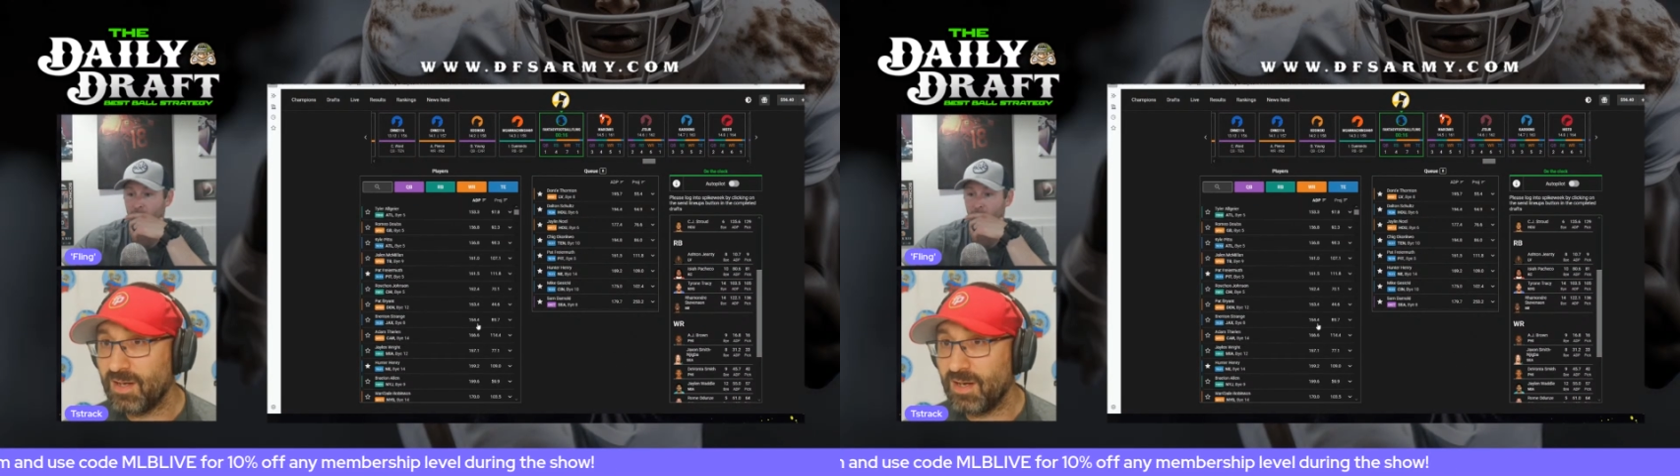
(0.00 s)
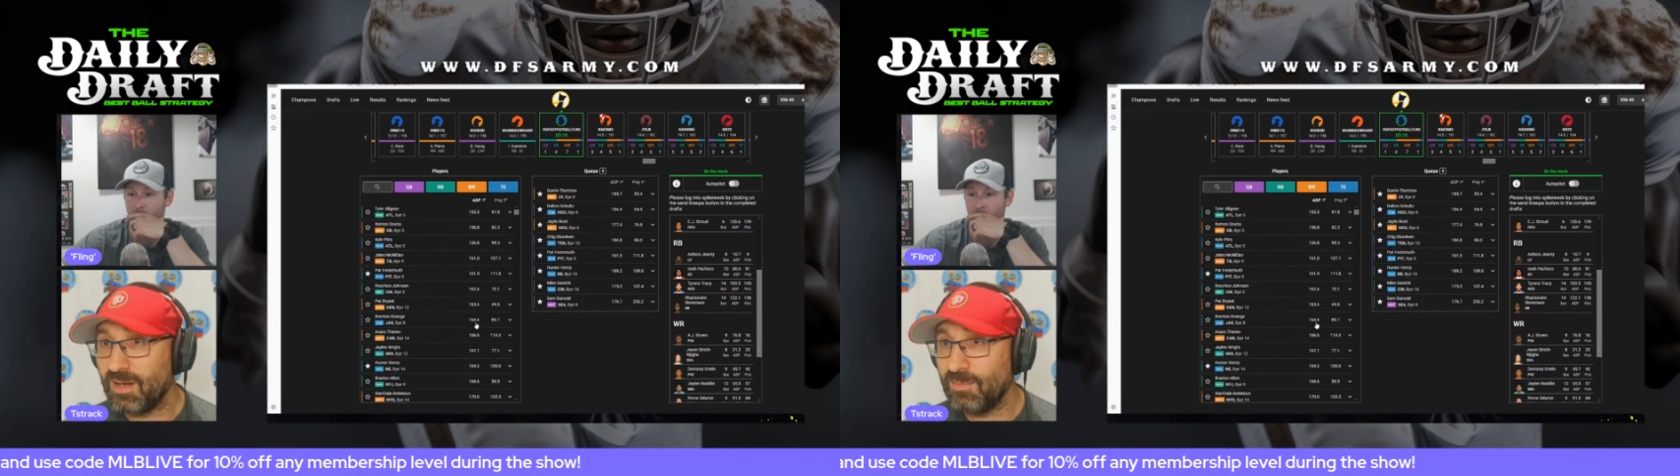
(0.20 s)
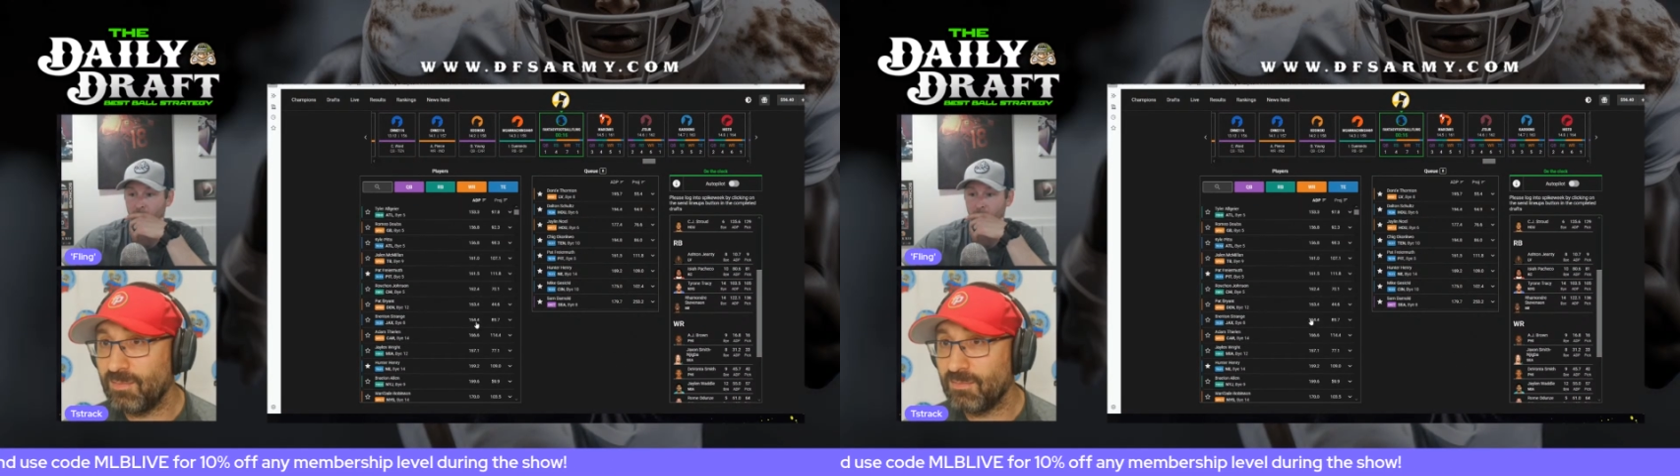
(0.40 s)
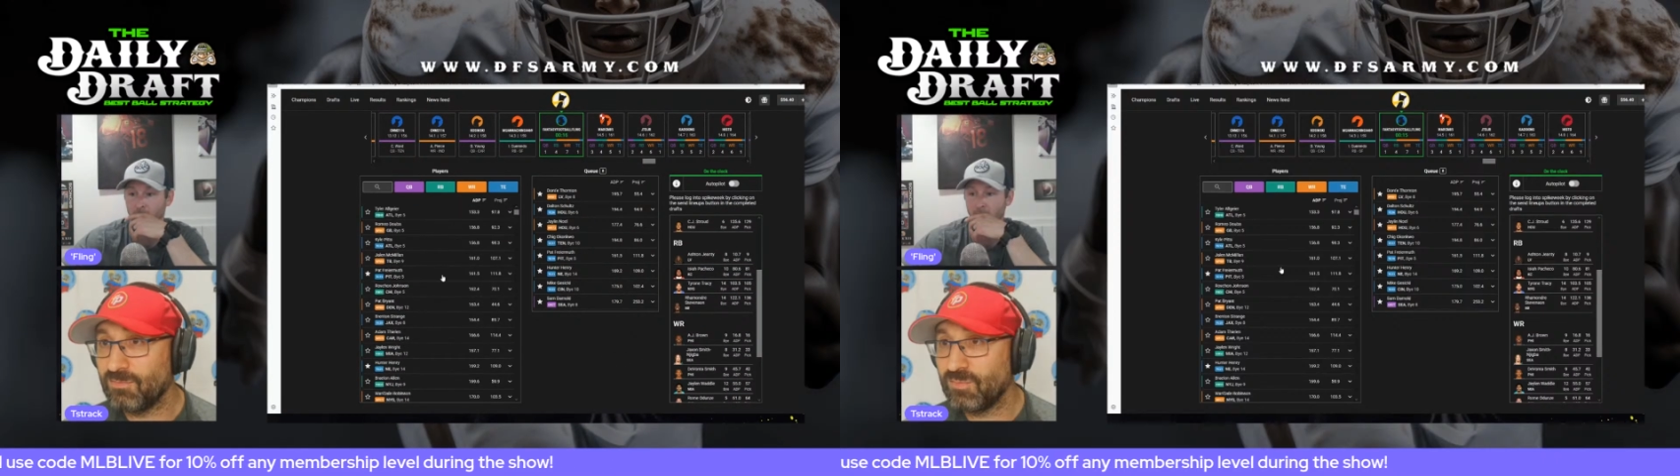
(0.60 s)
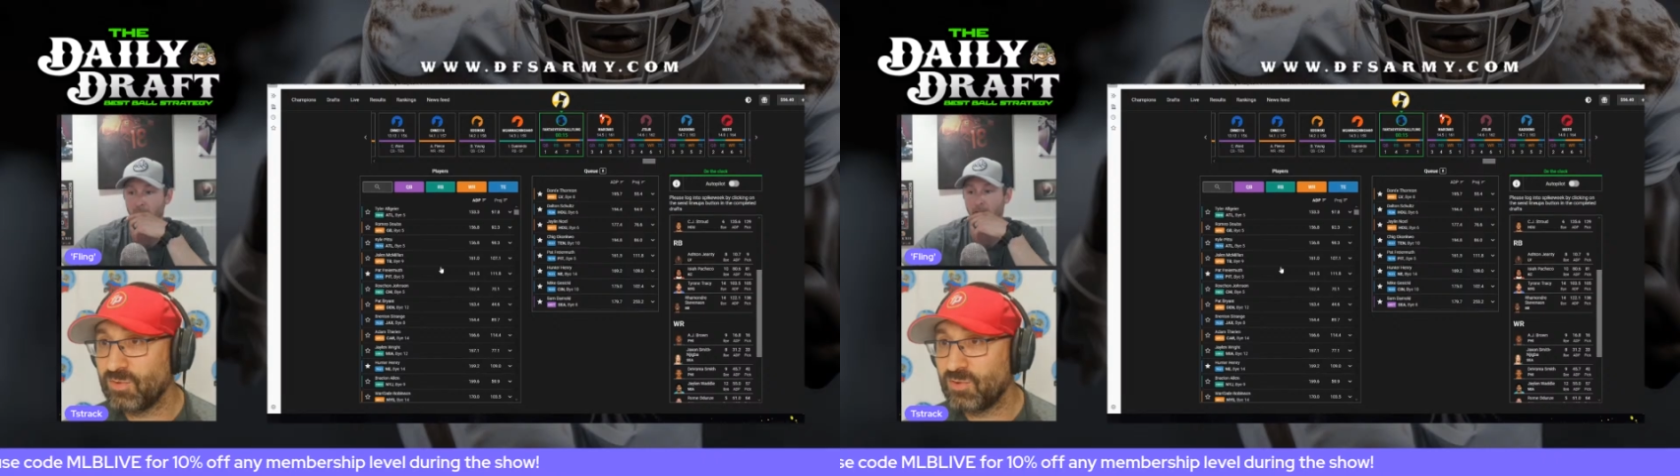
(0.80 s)

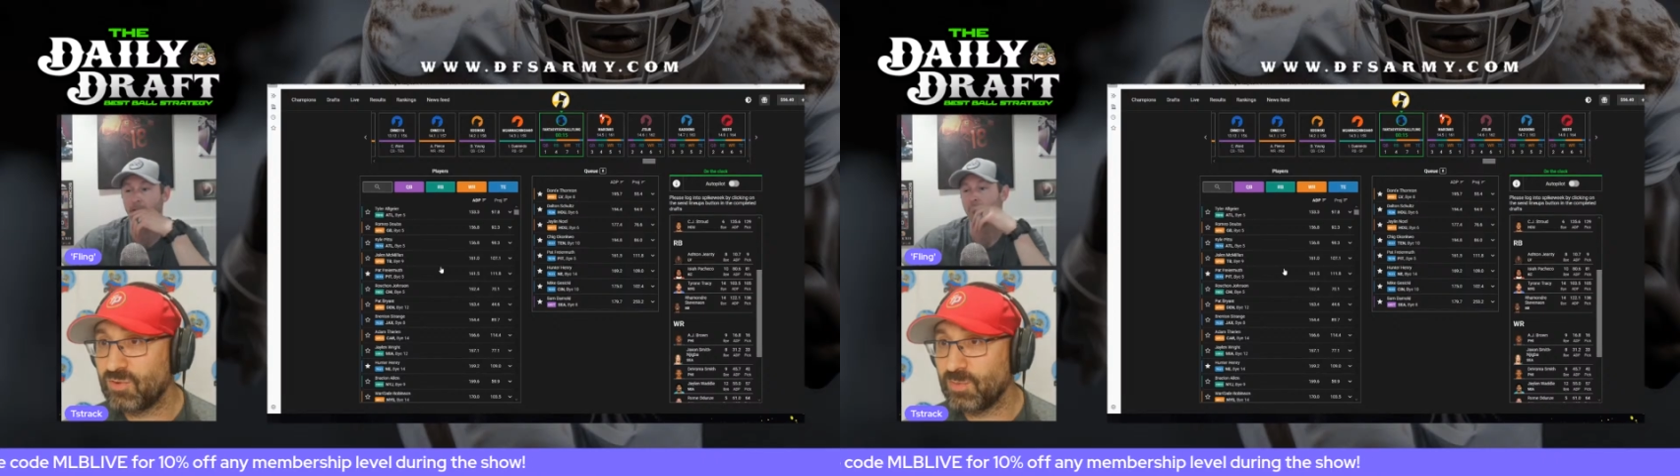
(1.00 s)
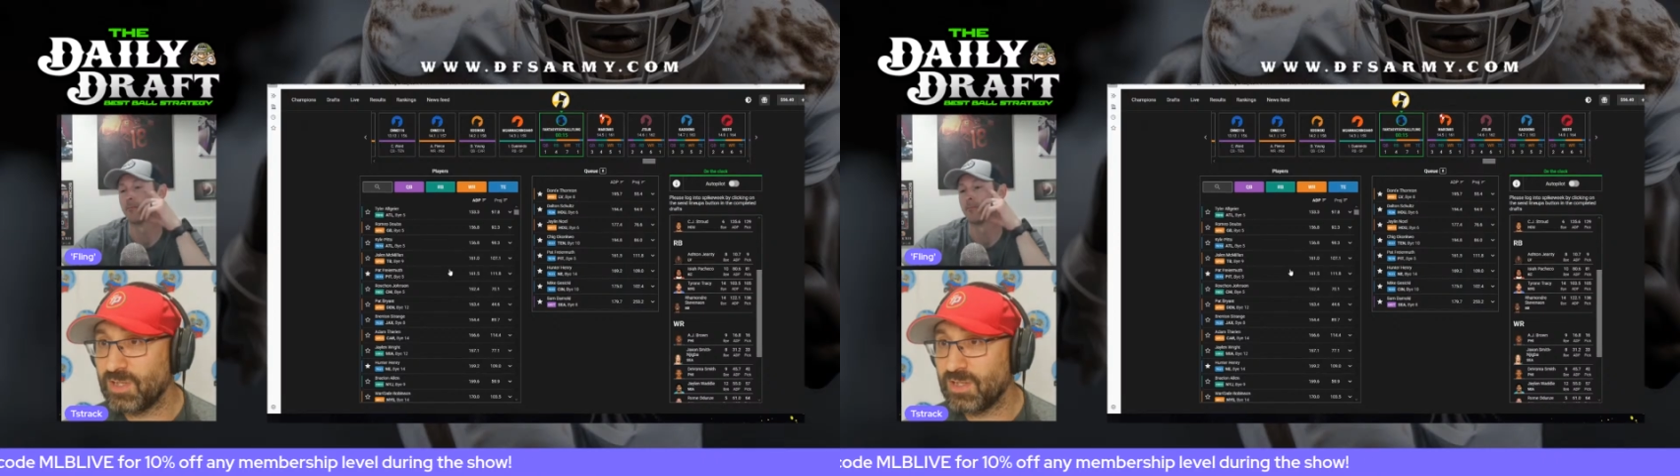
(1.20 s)
Agreed.